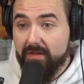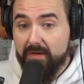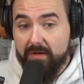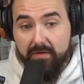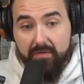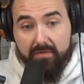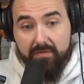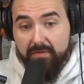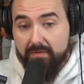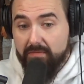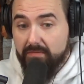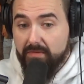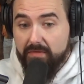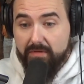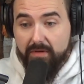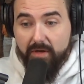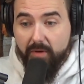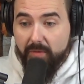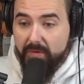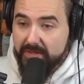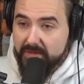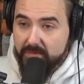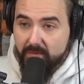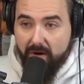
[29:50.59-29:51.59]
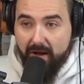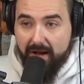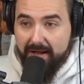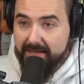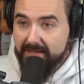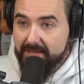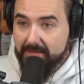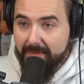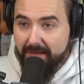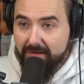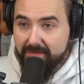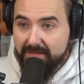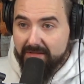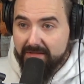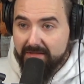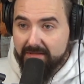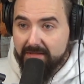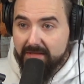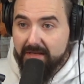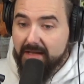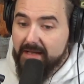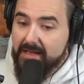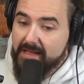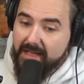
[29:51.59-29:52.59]
The Cretans were hiding in the
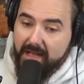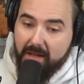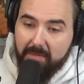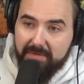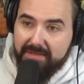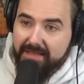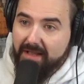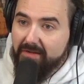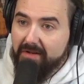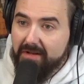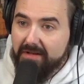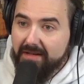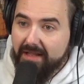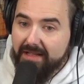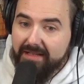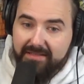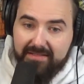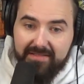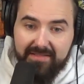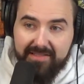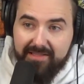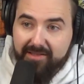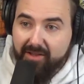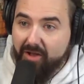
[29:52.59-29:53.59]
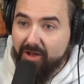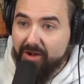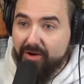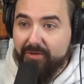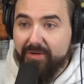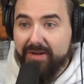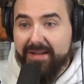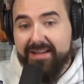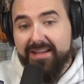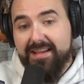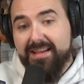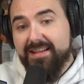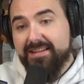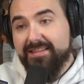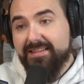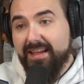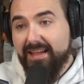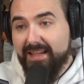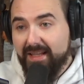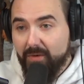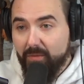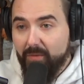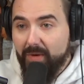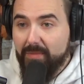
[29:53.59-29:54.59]
mountains, coming down at night, slaughtering,
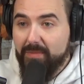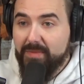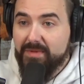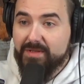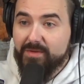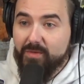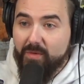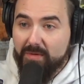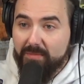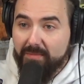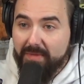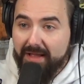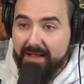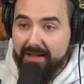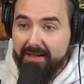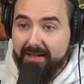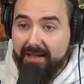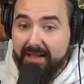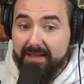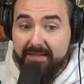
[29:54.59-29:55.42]
taking weapons, going back.